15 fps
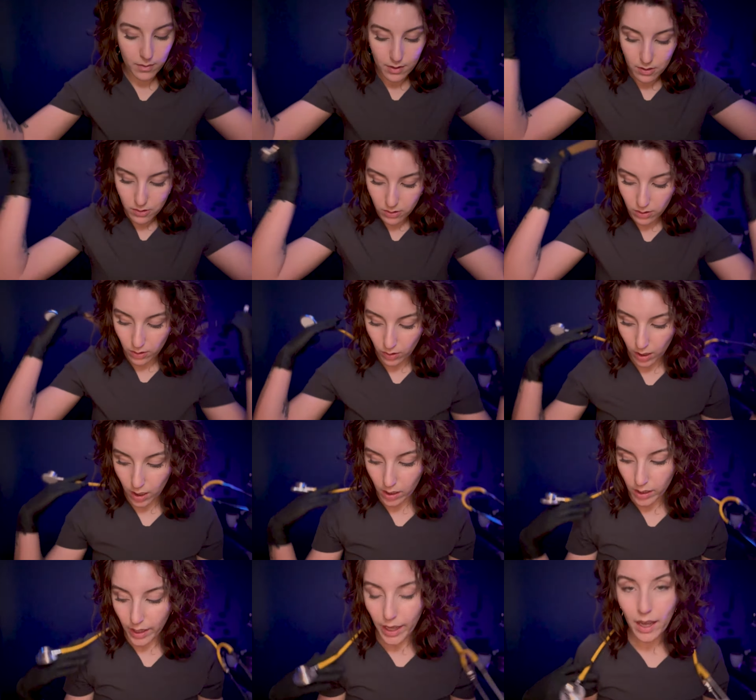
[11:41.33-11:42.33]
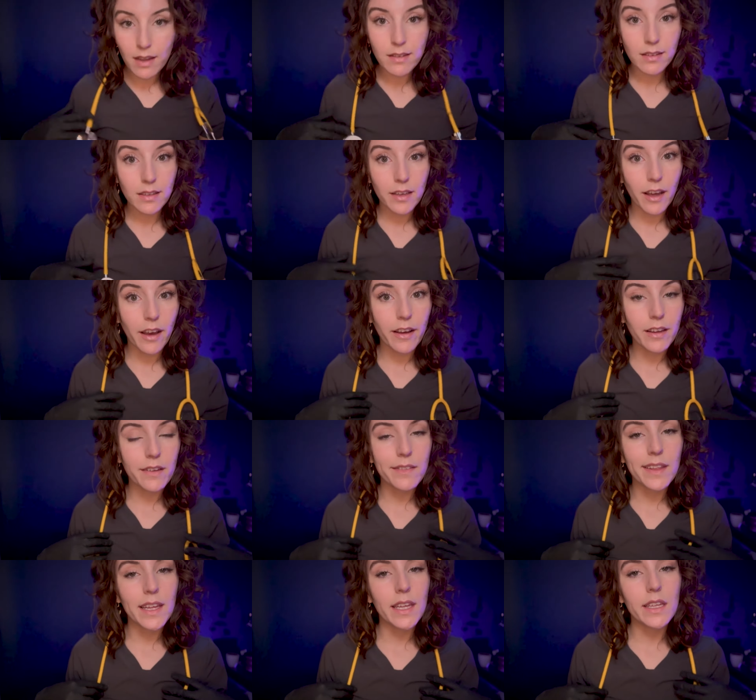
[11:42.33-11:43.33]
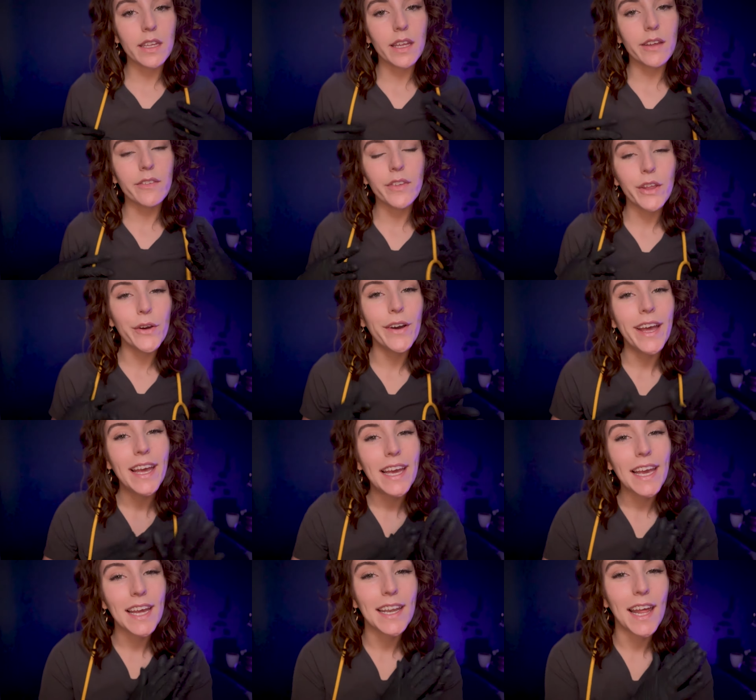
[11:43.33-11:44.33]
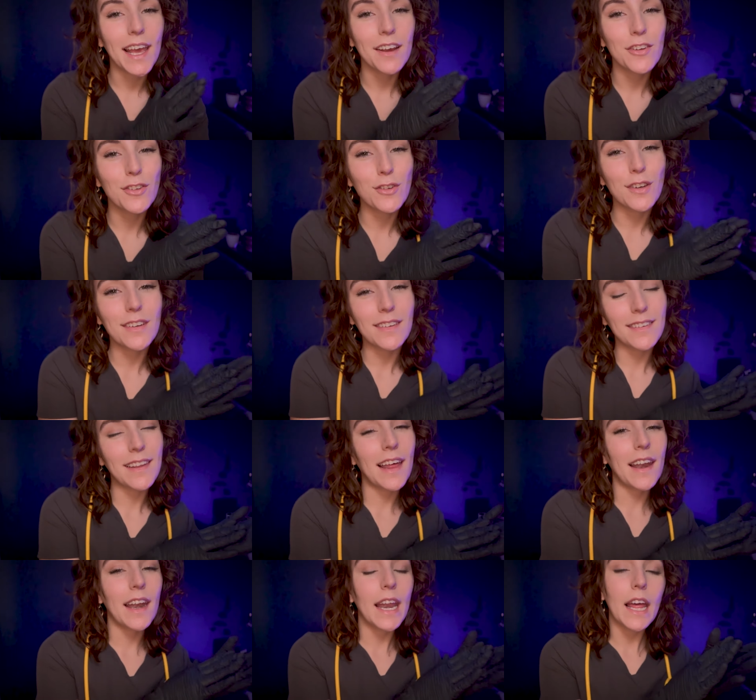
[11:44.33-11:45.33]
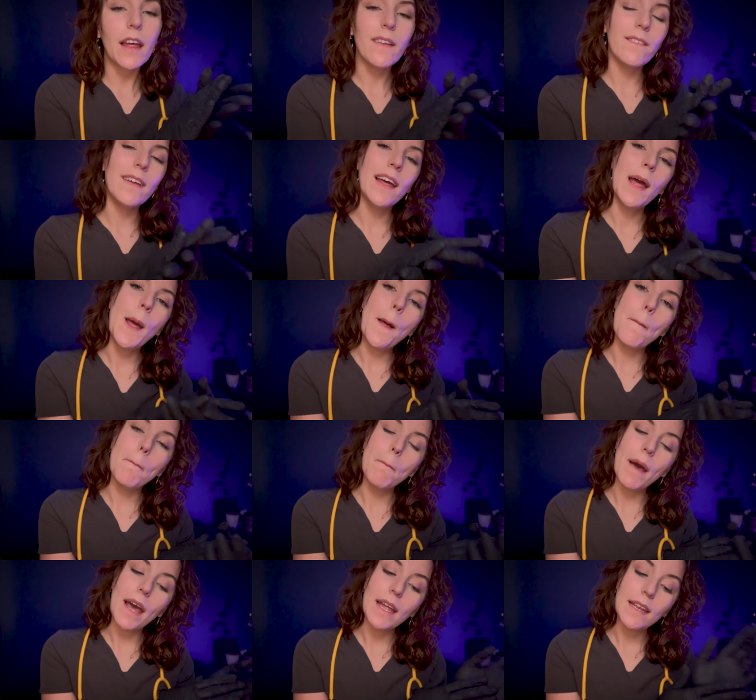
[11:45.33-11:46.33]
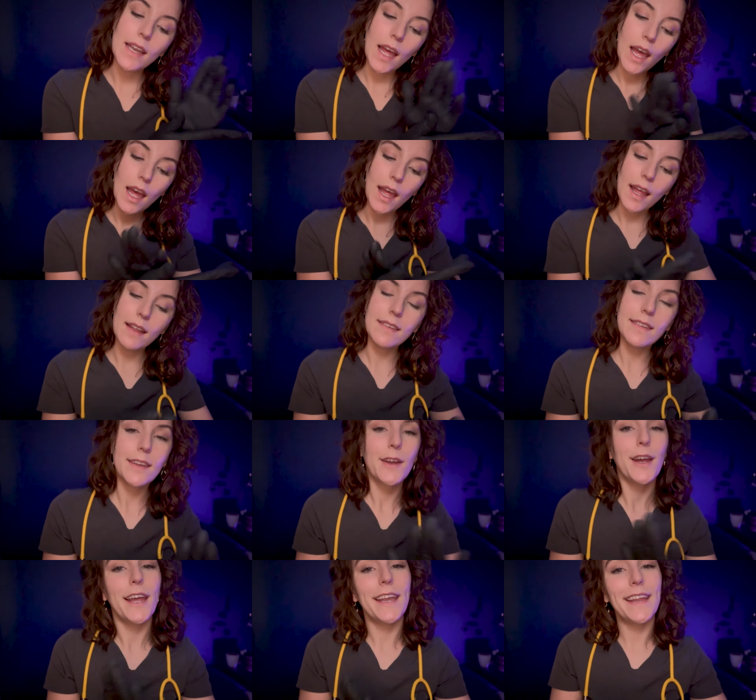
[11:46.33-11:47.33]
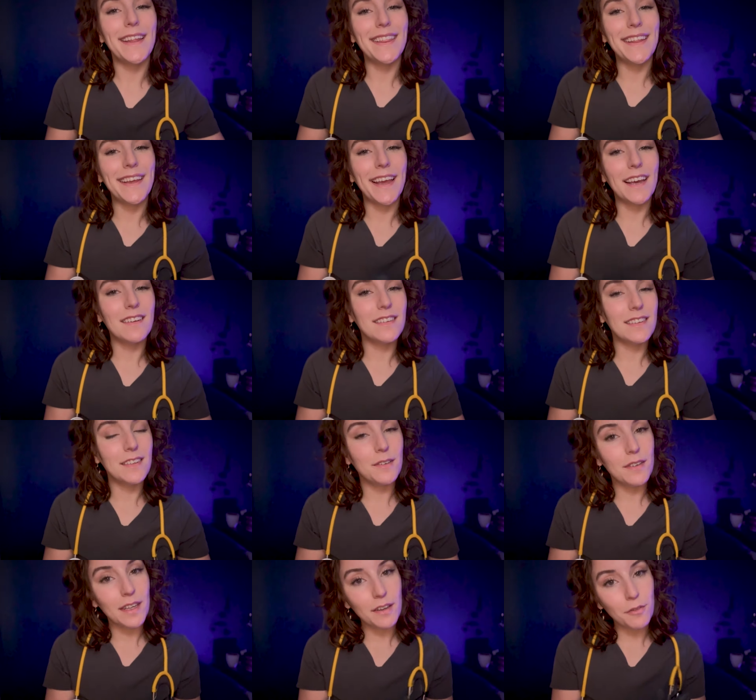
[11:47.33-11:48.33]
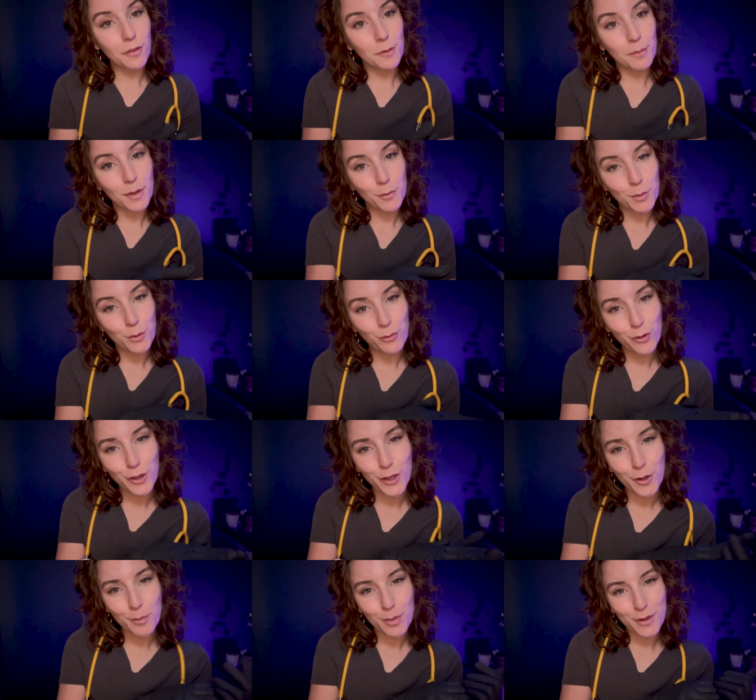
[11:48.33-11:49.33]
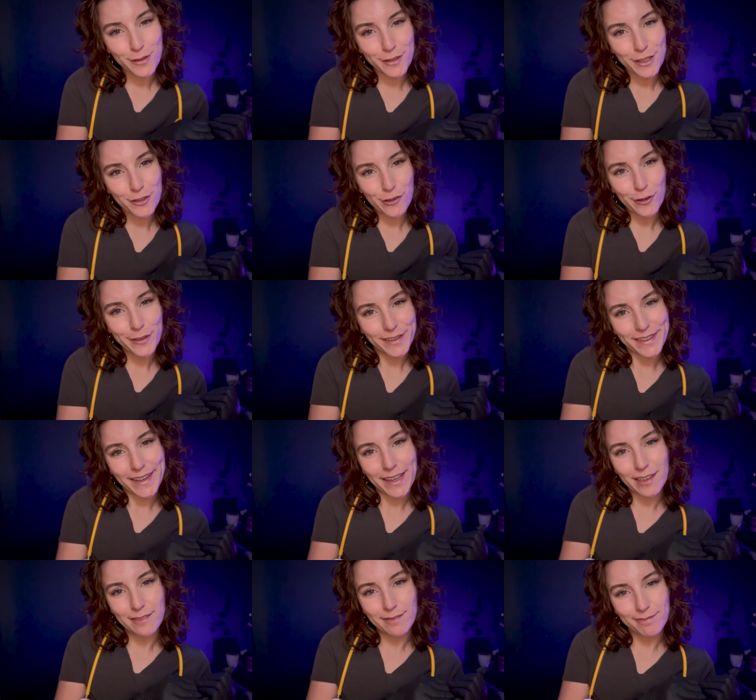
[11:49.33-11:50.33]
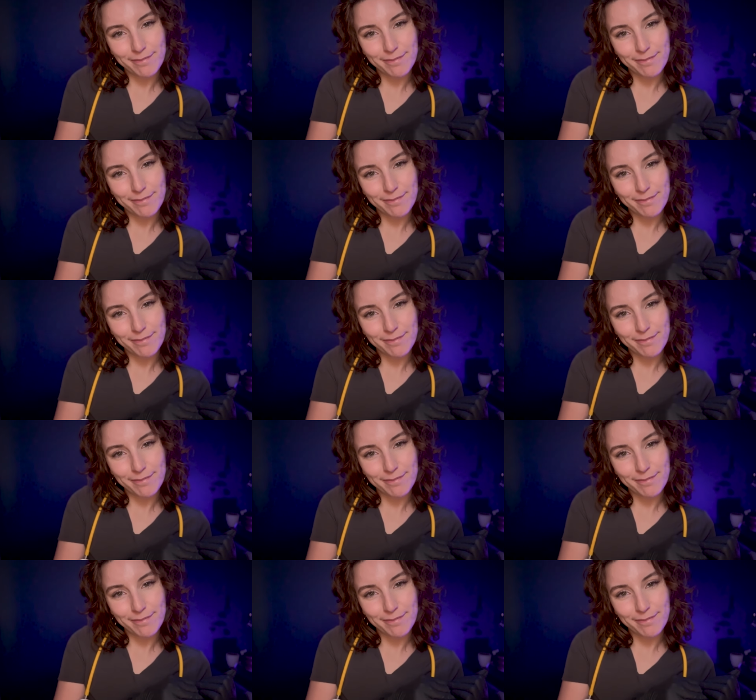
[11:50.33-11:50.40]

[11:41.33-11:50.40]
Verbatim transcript: so I'll ask Doc if they can give you an extra sedative. But uh, is there anything else you need from me before your procedure today?